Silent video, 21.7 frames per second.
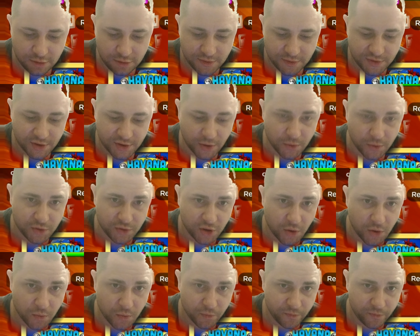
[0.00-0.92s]
So
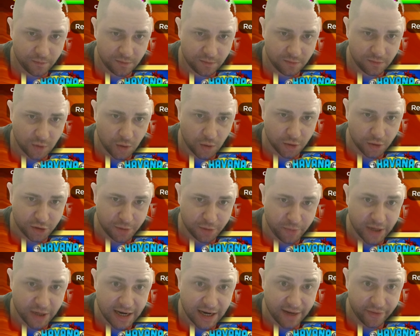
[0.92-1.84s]
don't hold your
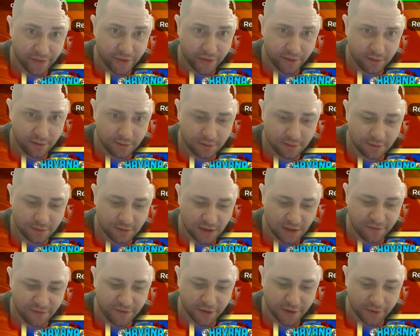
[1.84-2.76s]
breath
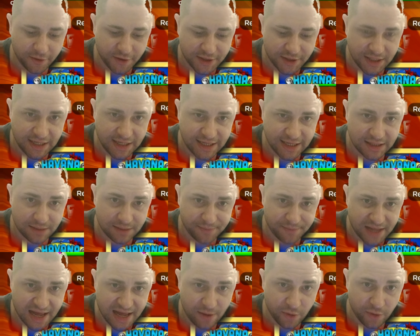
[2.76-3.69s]
if you're looking to get them
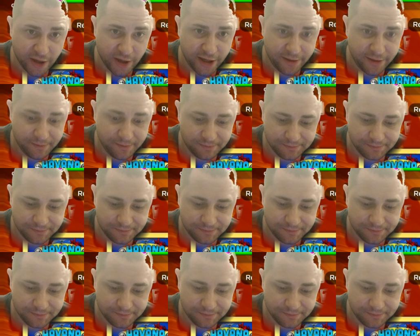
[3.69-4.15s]
that way.